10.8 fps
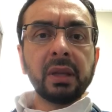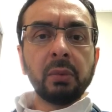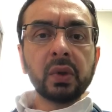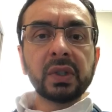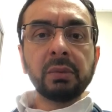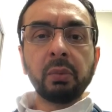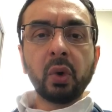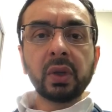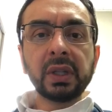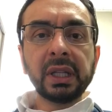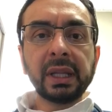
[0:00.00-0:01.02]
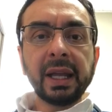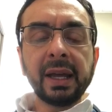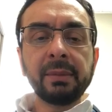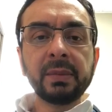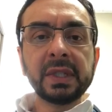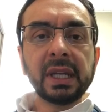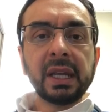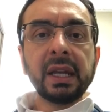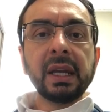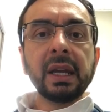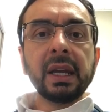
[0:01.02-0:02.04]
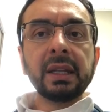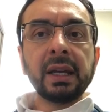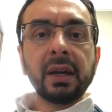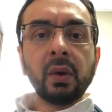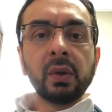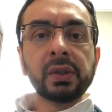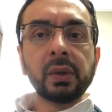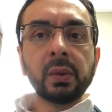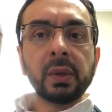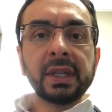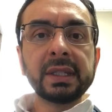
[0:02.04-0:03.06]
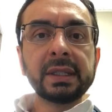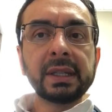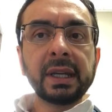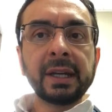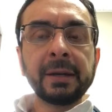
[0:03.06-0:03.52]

most important labs, and that also is